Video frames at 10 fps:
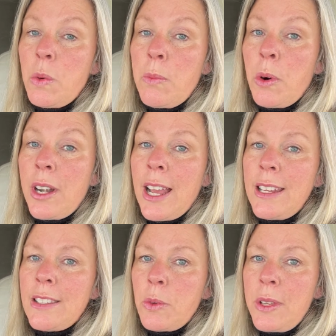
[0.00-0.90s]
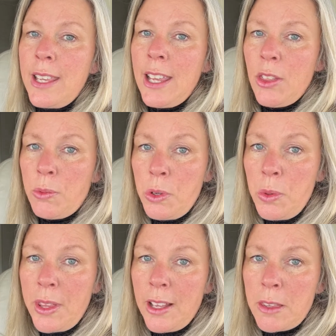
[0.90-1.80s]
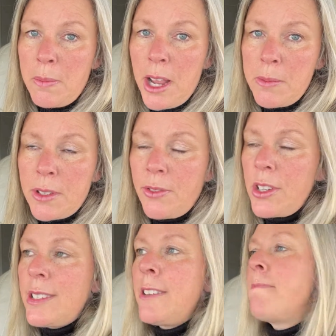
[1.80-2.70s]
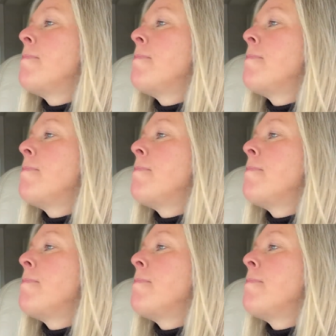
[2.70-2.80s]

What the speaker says: one more night so we can get through without the pipes freezing.